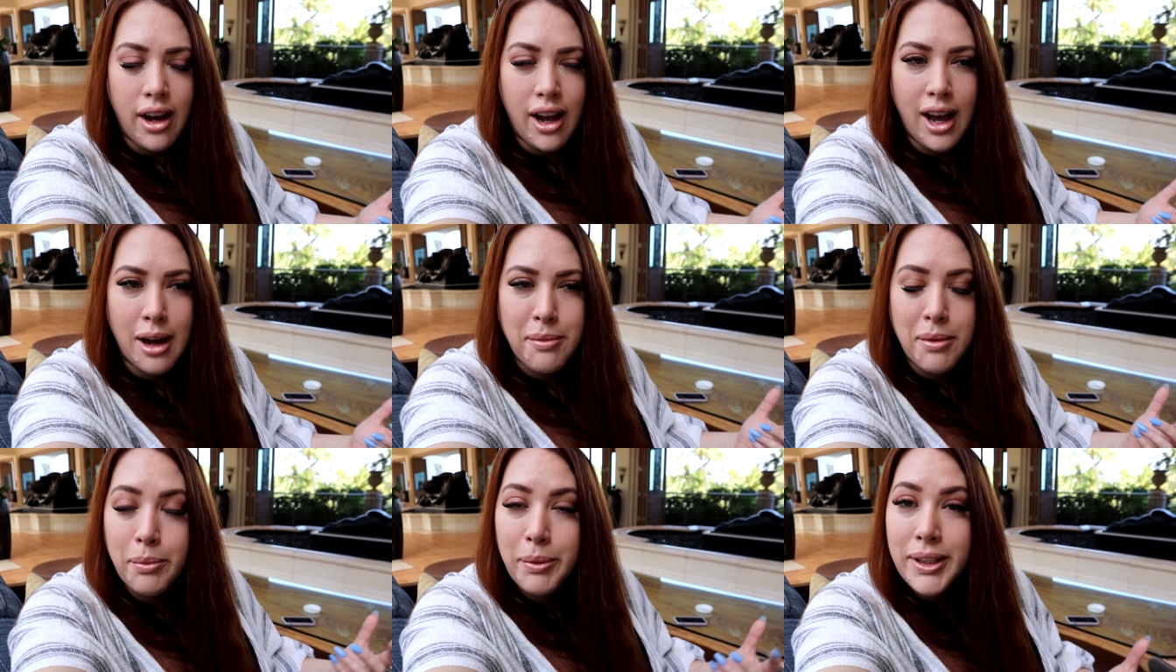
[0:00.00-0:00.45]

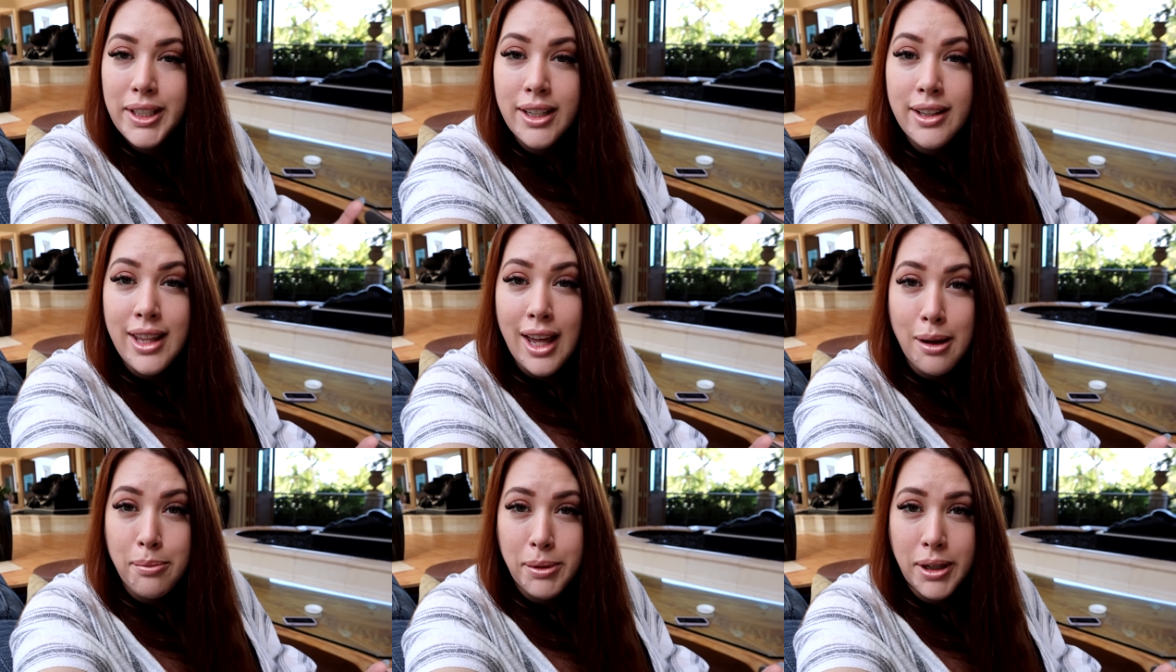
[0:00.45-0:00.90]
Um, and we
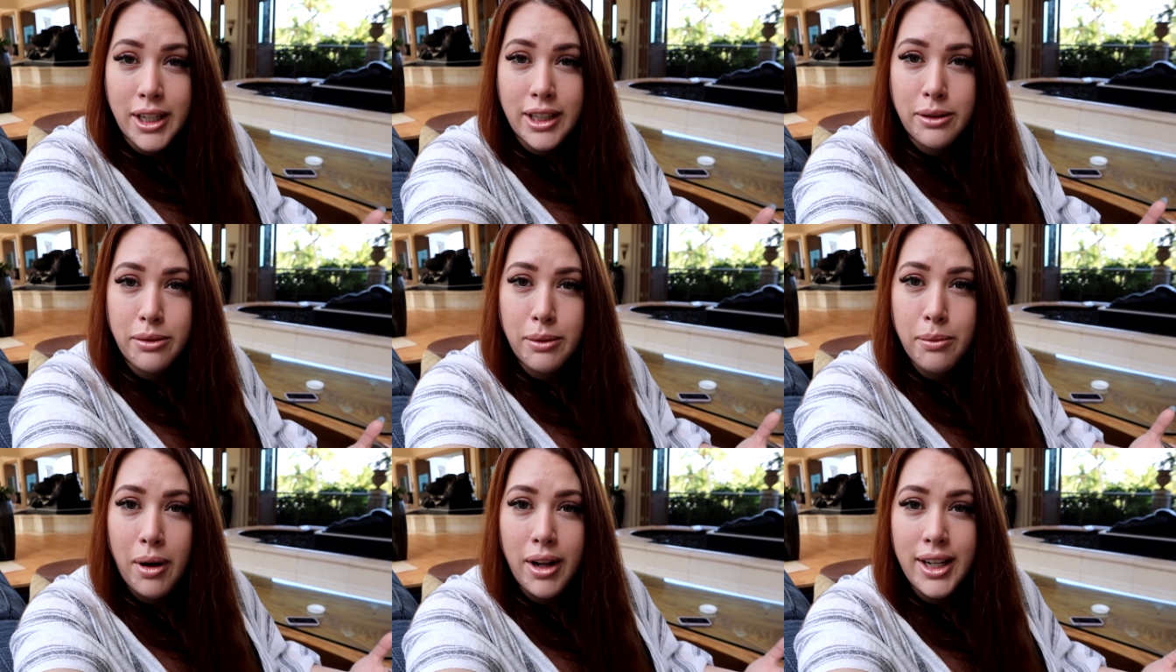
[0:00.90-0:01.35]
did that
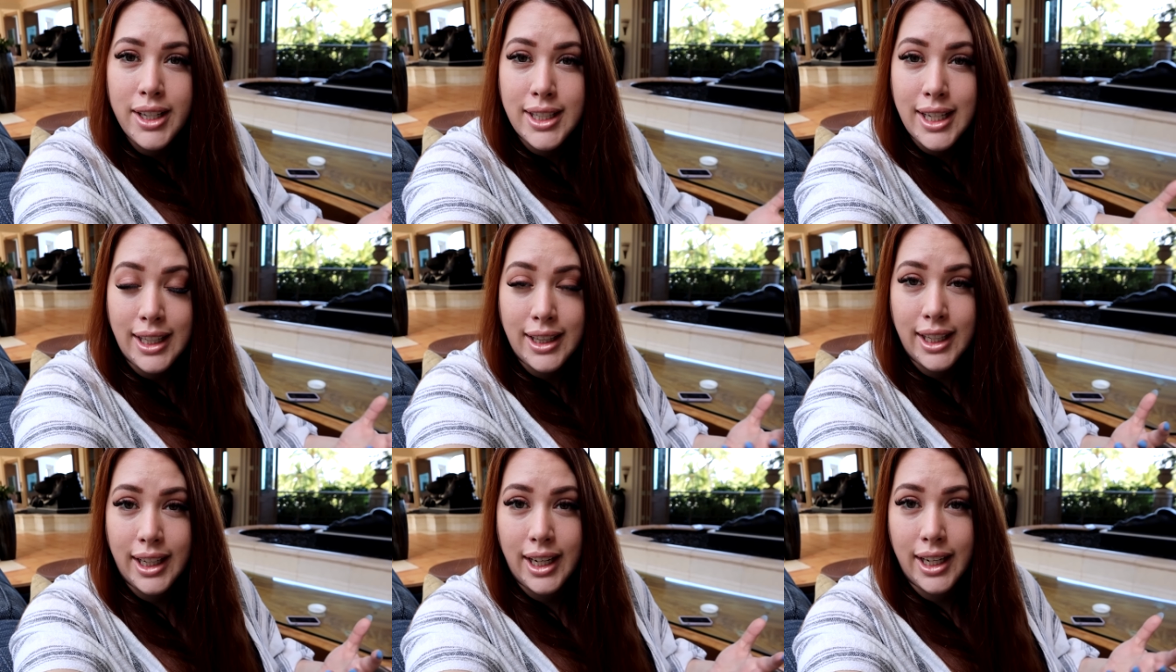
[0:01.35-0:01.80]
because we wanted to
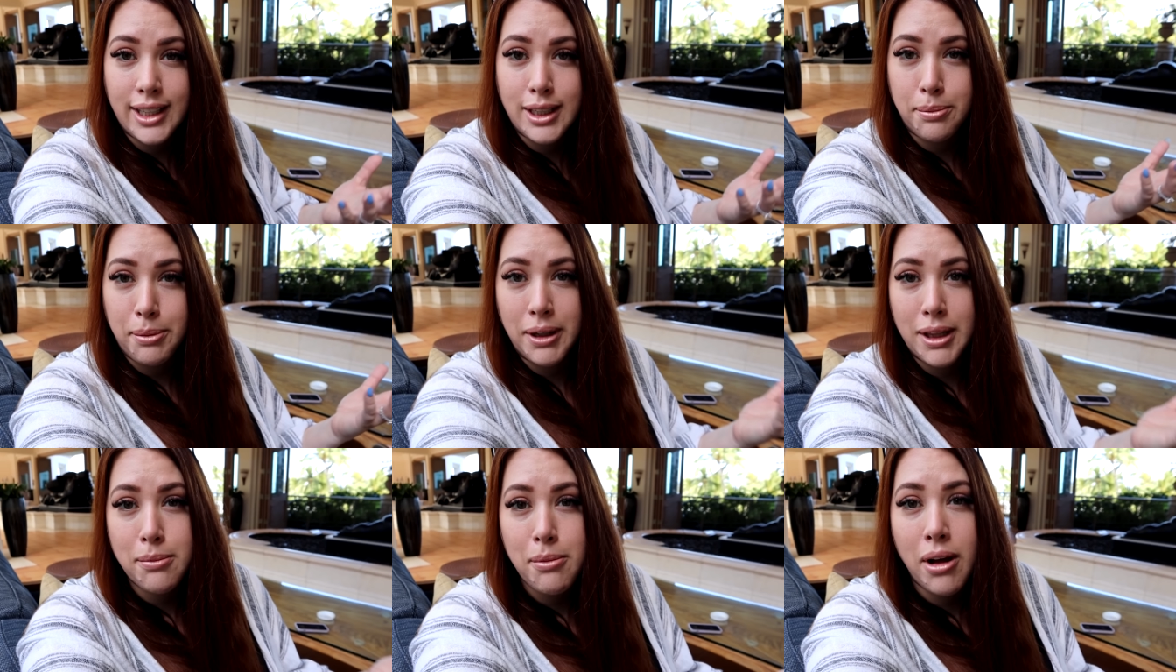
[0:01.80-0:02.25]
take the
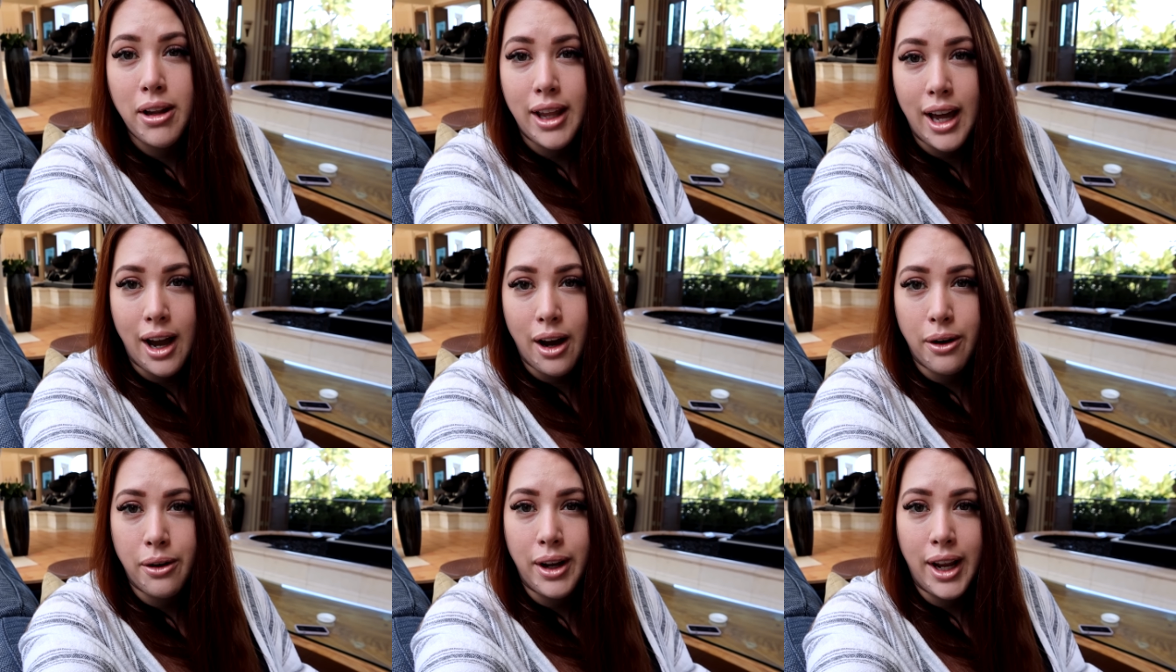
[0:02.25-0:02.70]
kids, bring them all
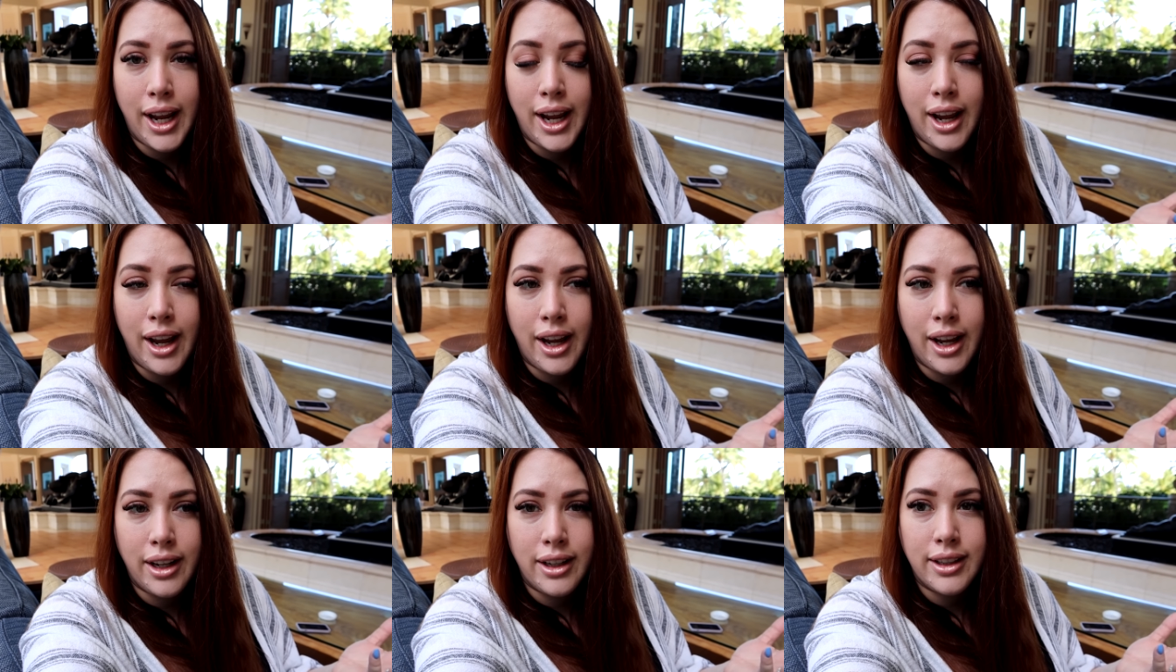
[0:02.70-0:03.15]
out
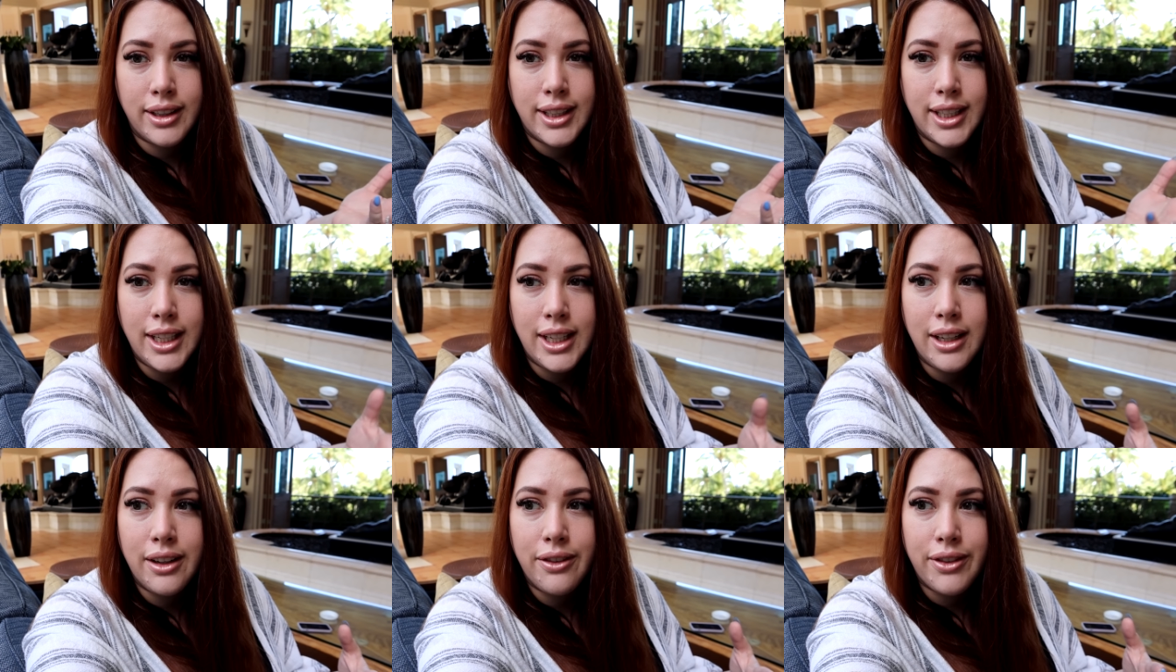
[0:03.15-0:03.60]
and
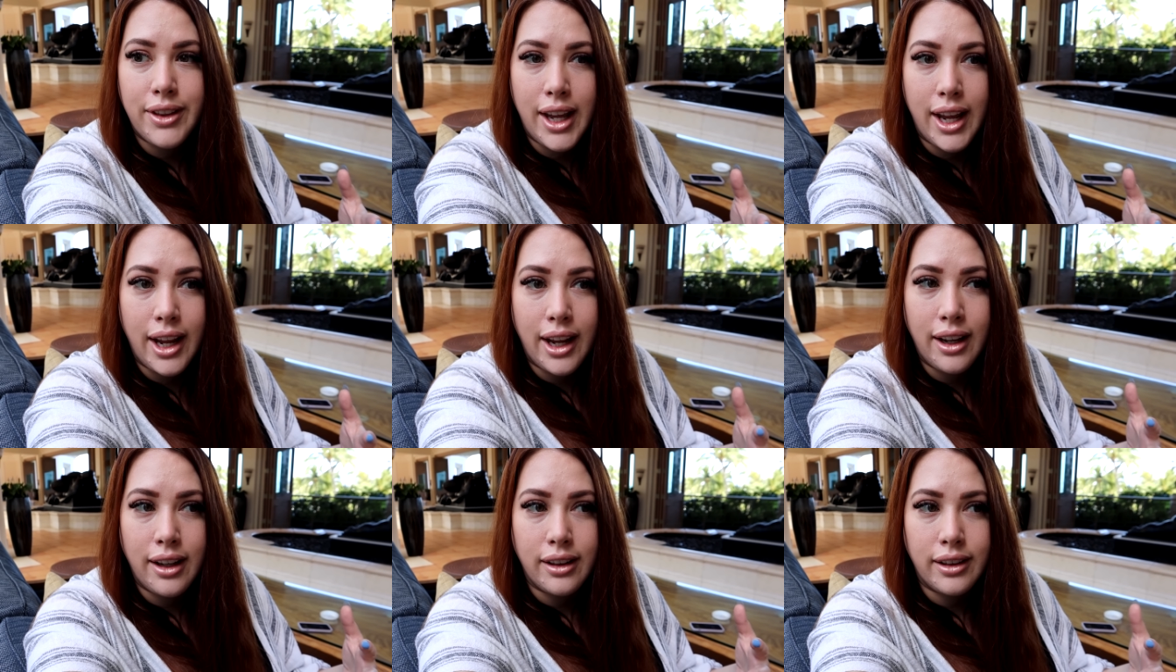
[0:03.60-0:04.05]
see if
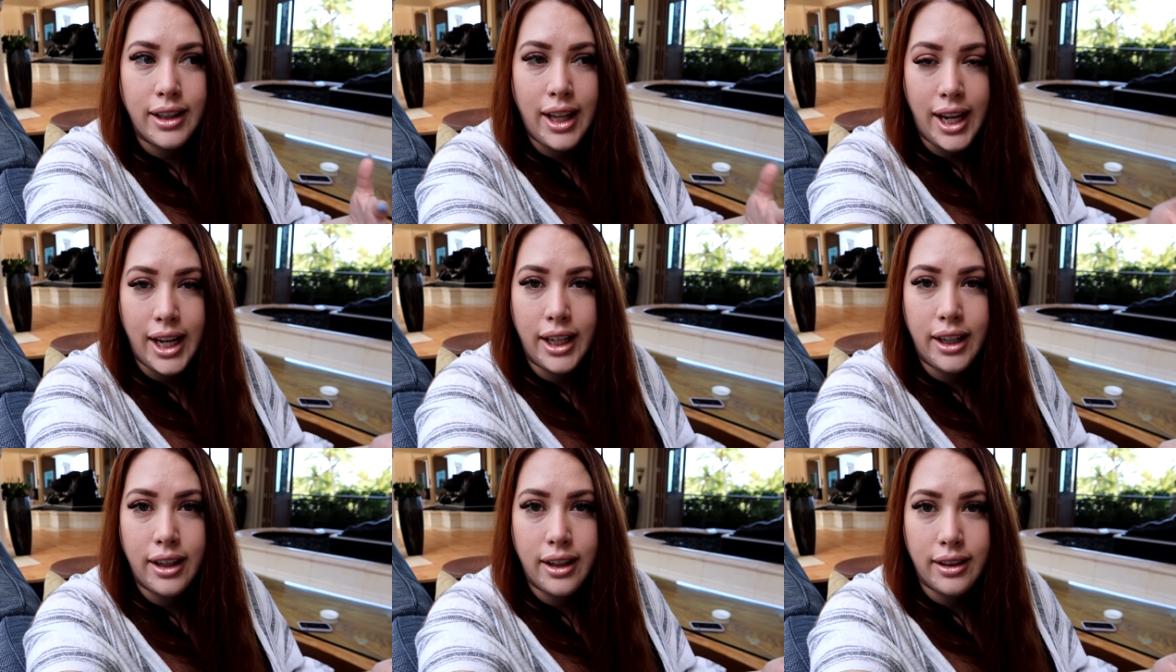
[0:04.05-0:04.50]
they
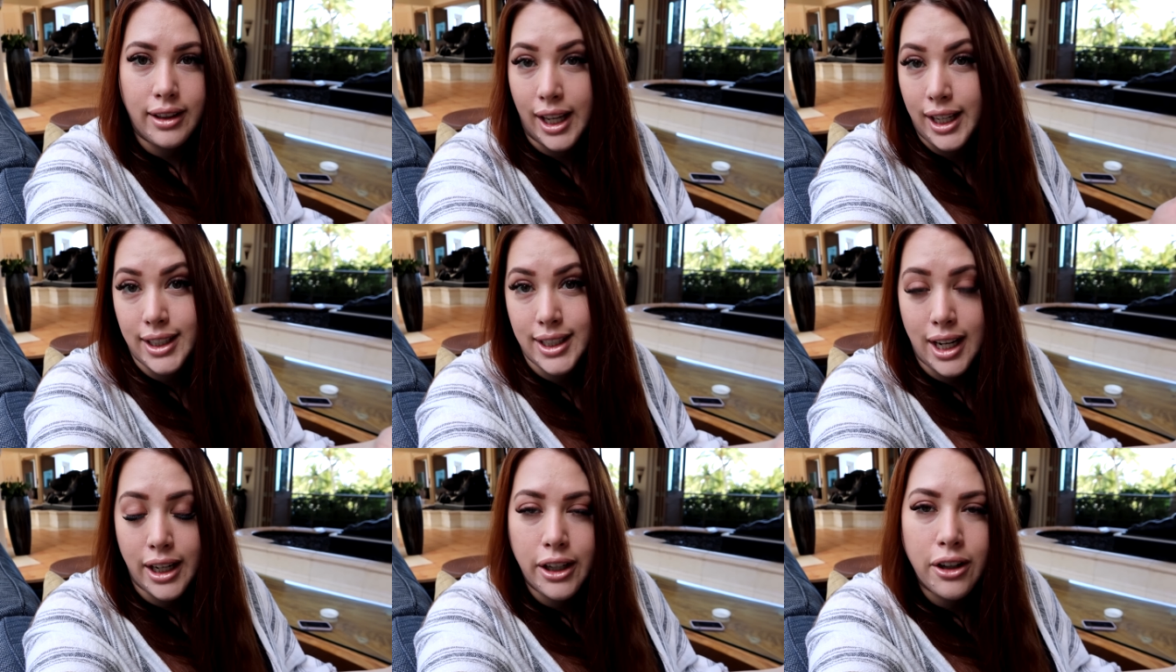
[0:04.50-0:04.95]
like,
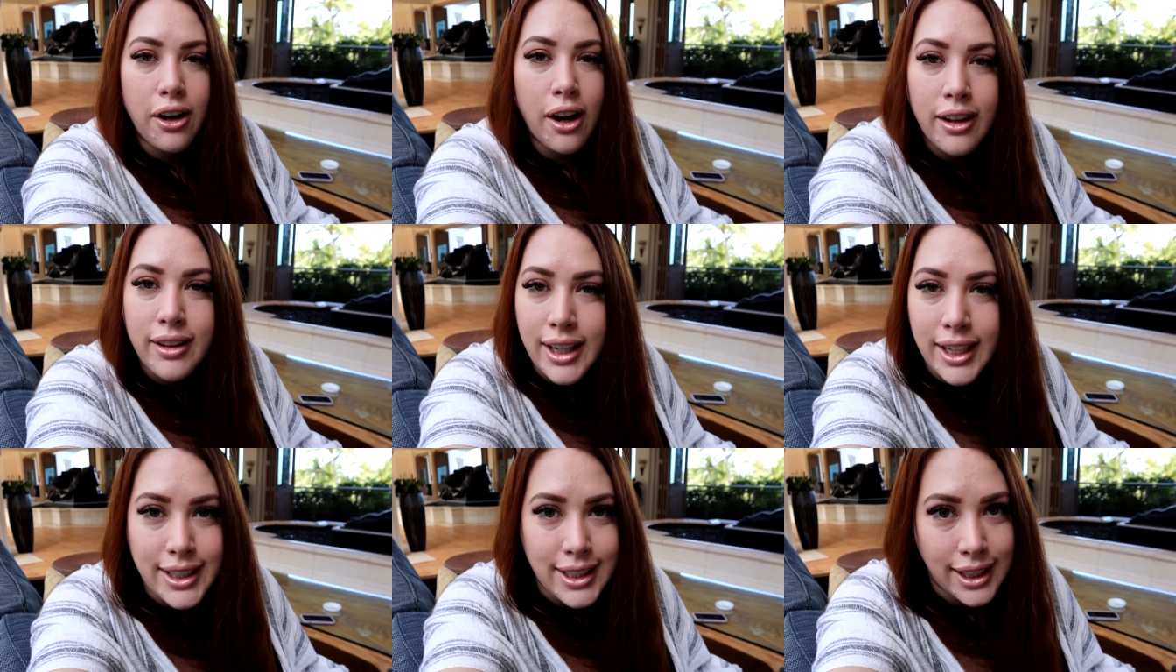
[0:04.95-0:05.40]
liked it. I hear
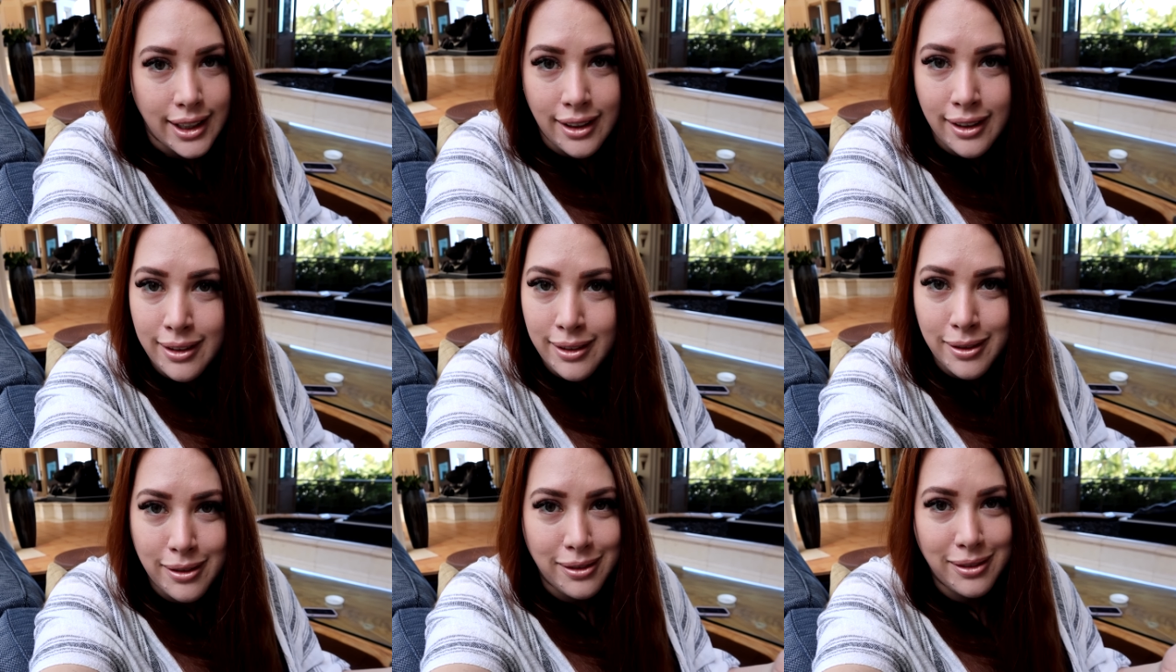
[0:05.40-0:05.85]
they did.